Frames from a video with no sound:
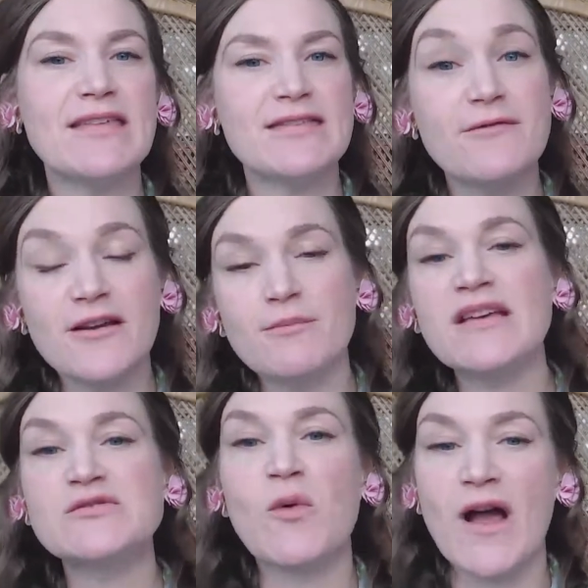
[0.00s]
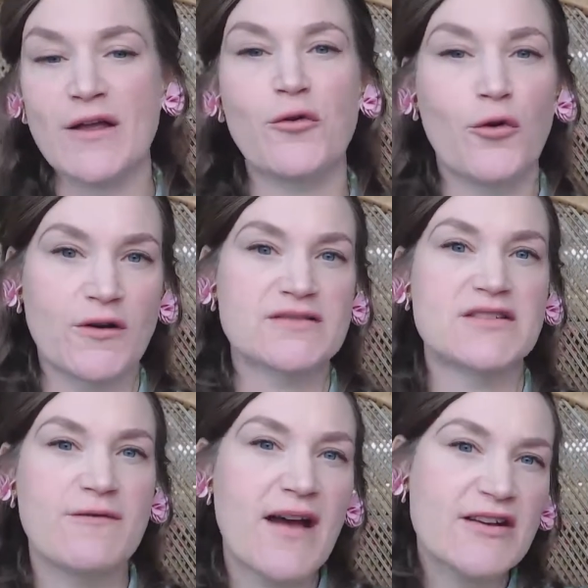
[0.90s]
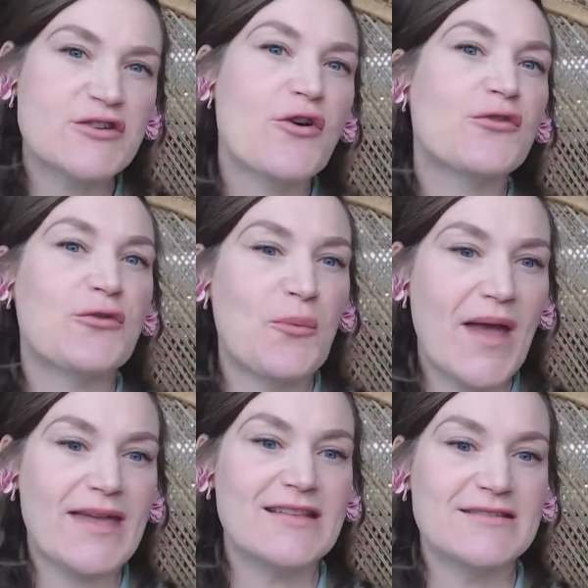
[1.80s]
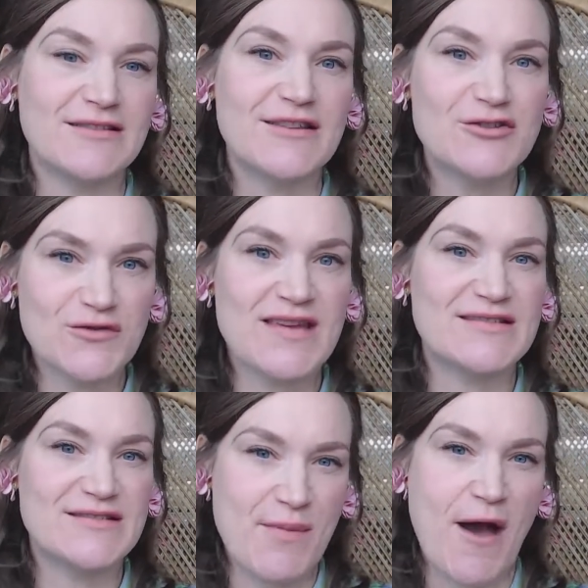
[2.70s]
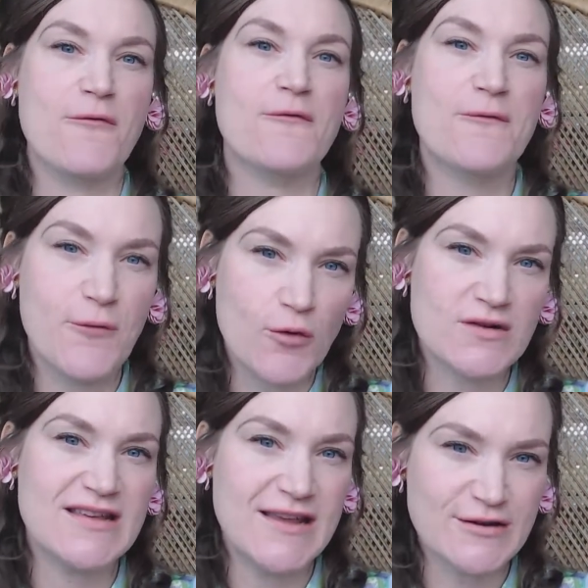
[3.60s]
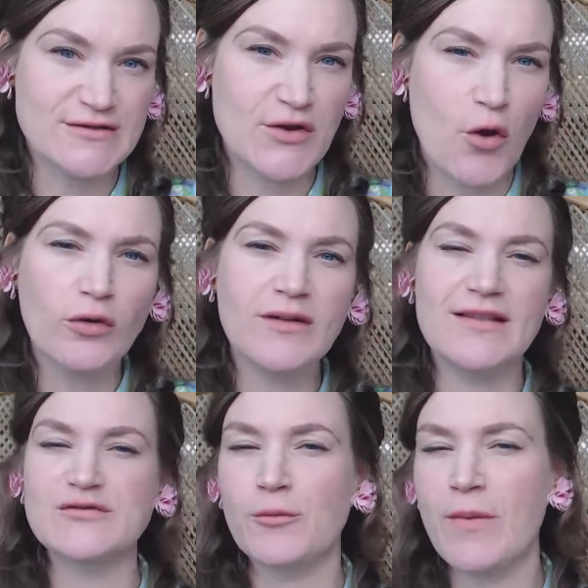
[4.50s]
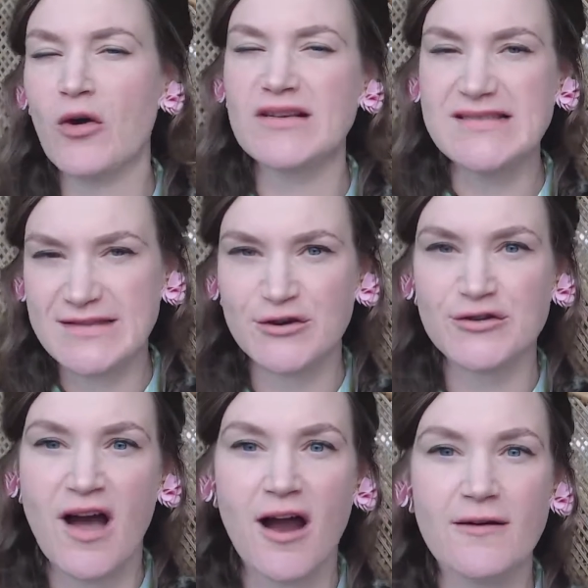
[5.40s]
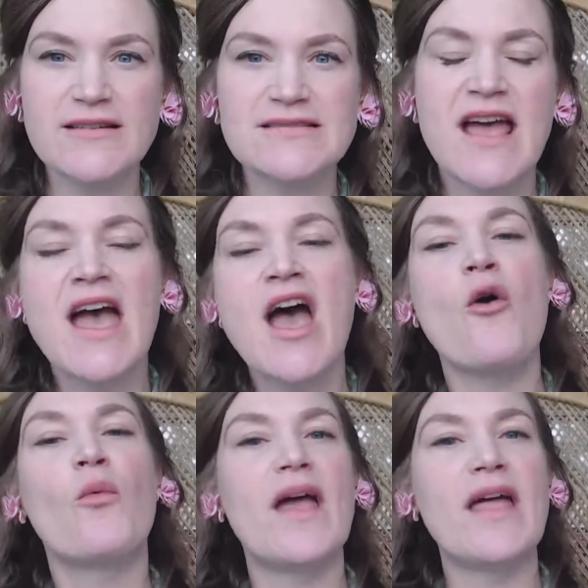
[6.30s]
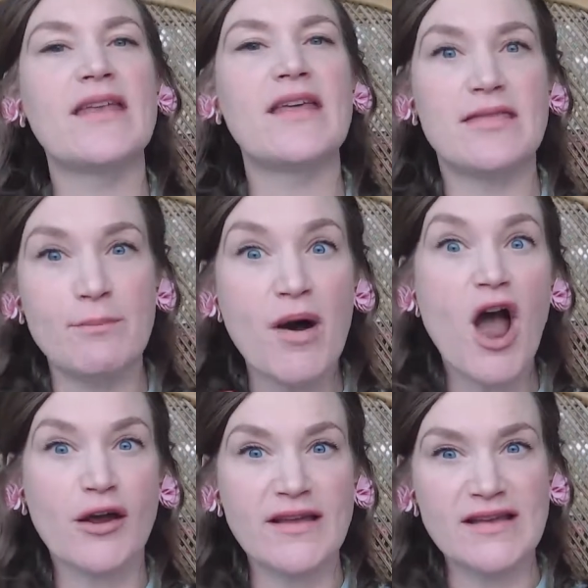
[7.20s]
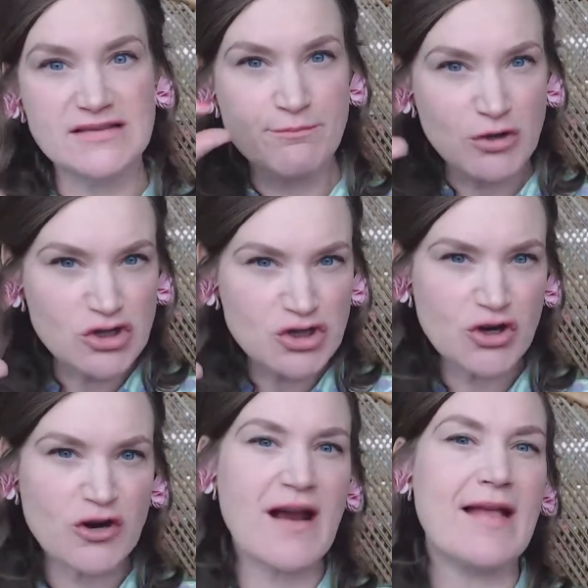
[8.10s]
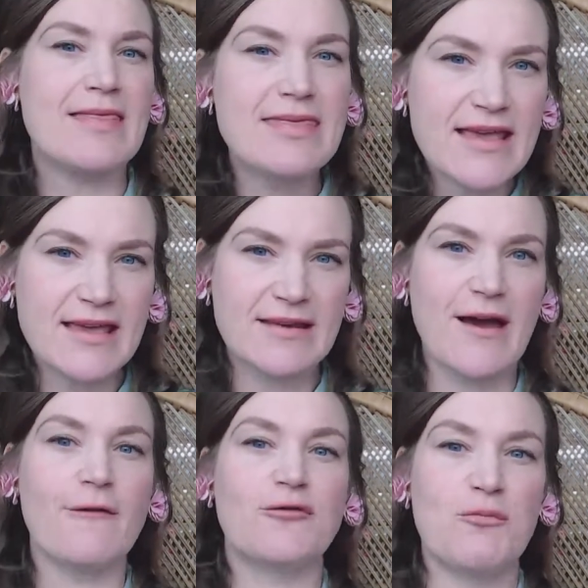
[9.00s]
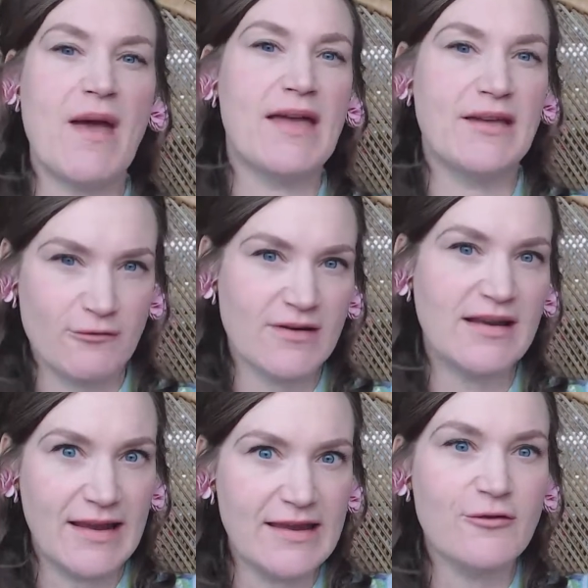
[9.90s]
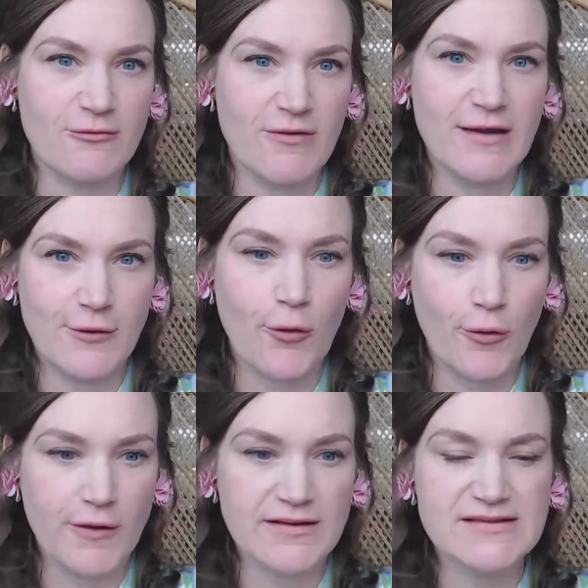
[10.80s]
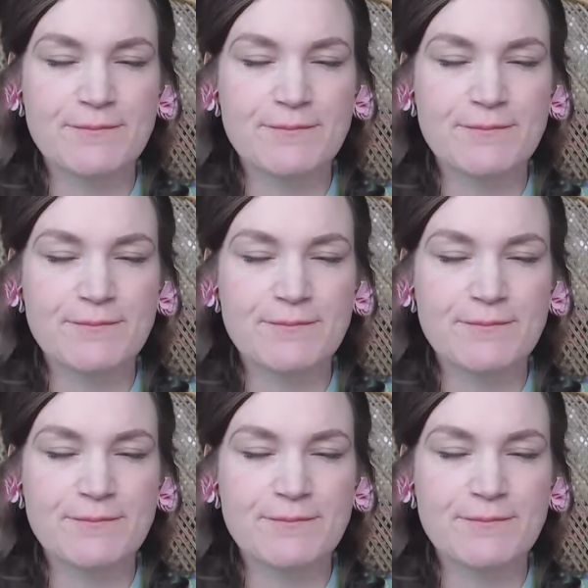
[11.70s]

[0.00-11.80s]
the very best wine corks, you've actually got to wait until the tree is about 40 years old. This will be on its third harvest when the bark is mature and thick enough to make really great corks.